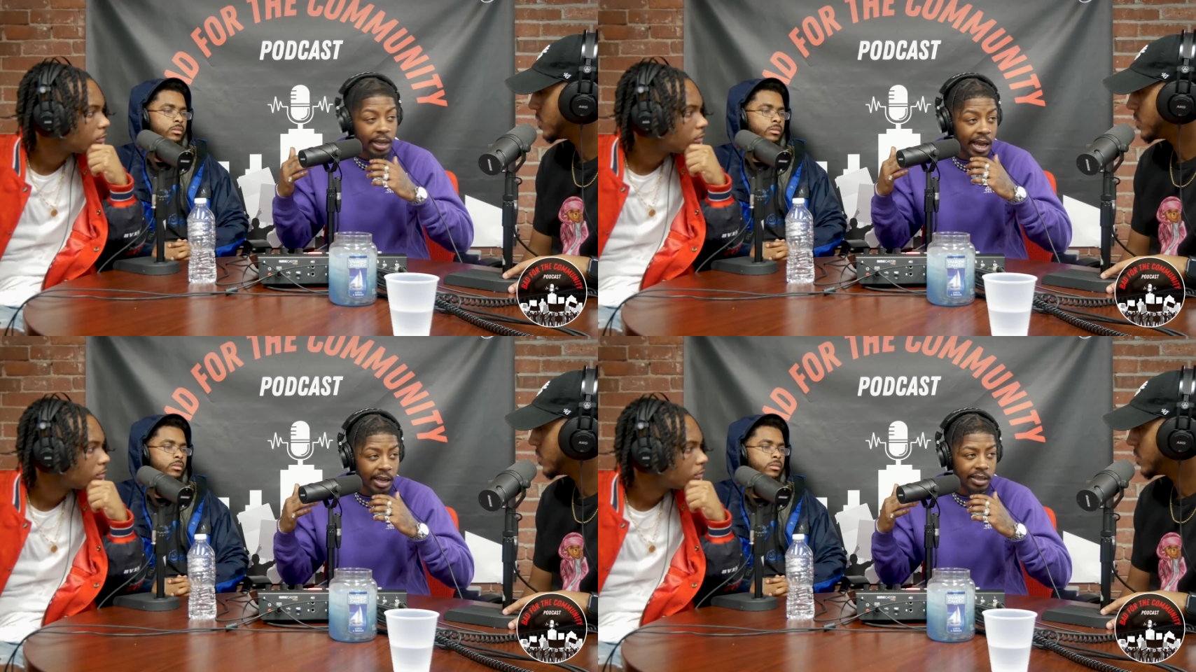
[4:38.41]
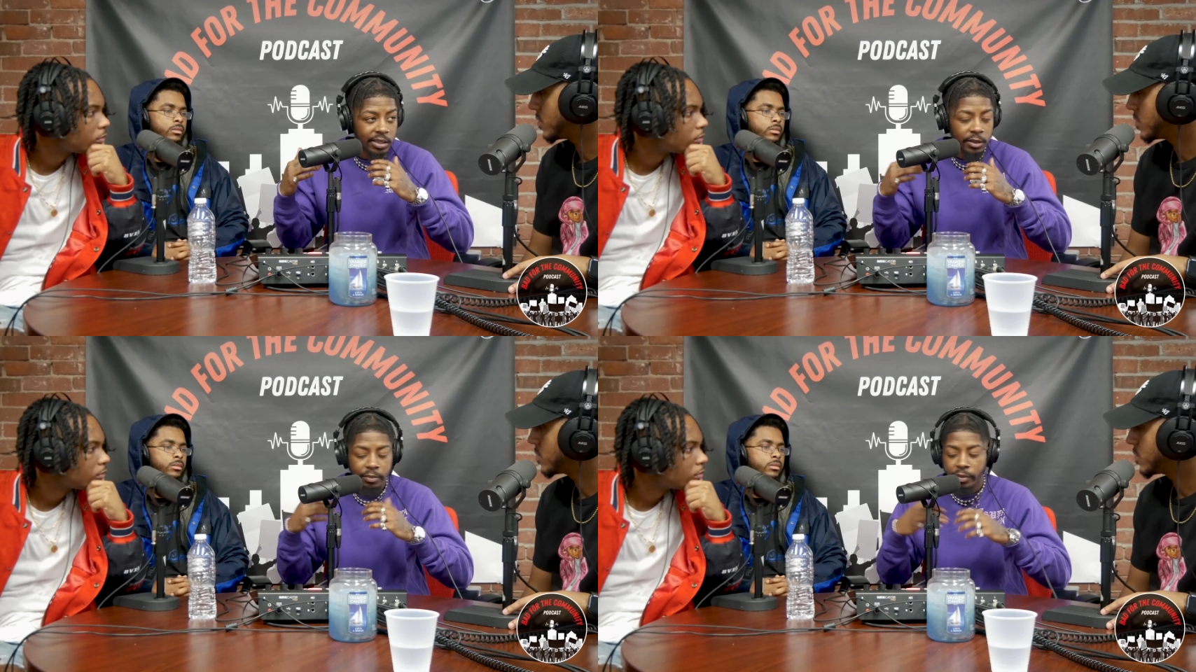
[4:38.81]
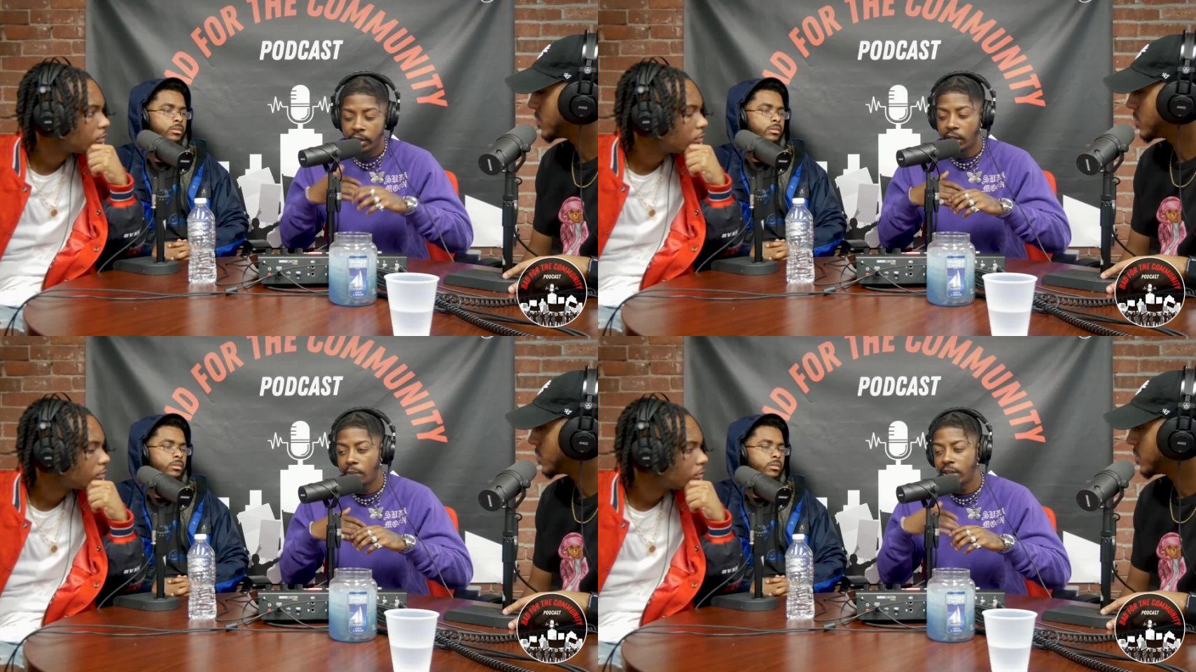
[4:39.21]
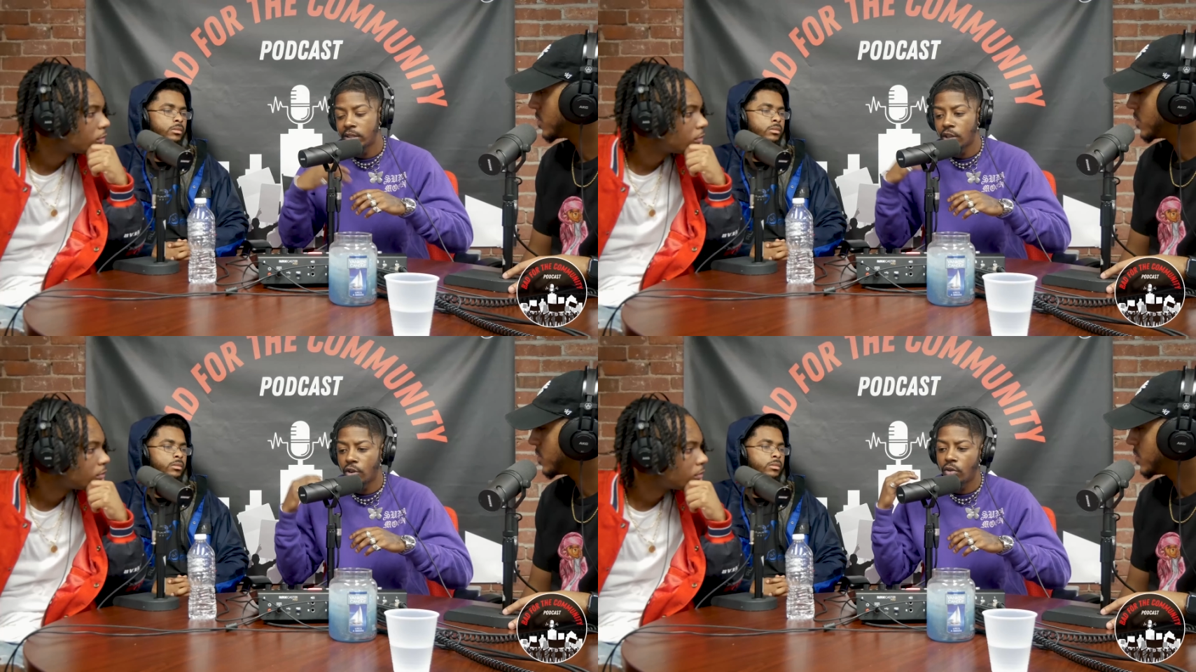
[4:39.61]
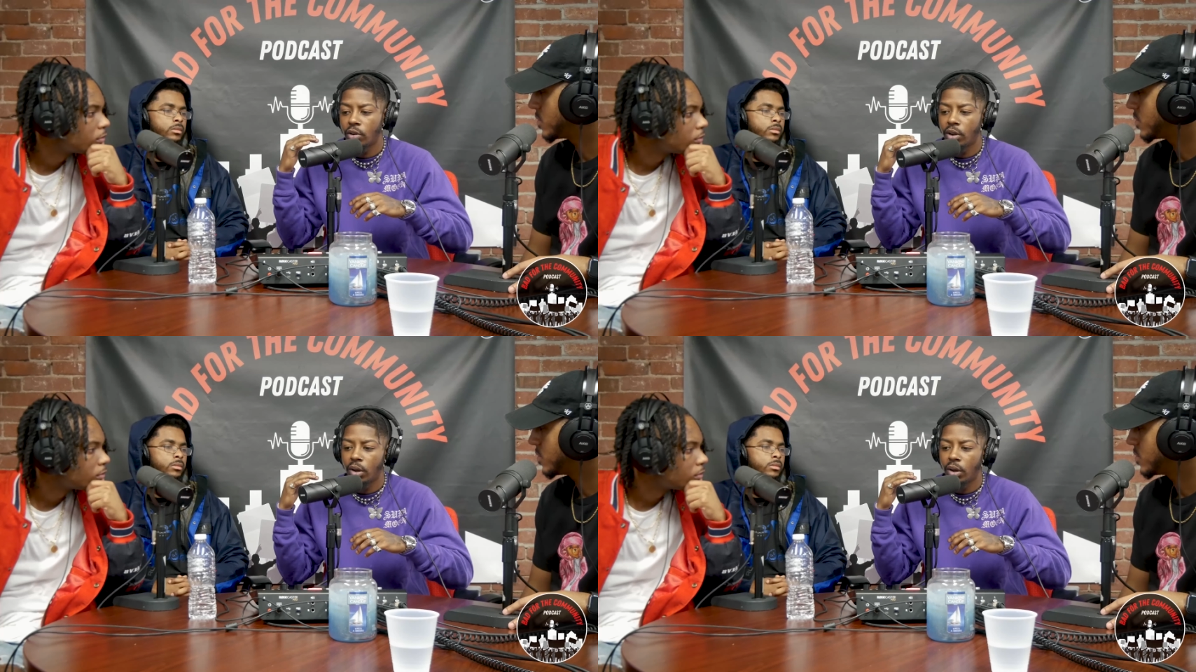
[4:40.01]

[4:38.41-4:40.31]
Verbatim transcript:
Speaker 1: blind. You know what I mean? So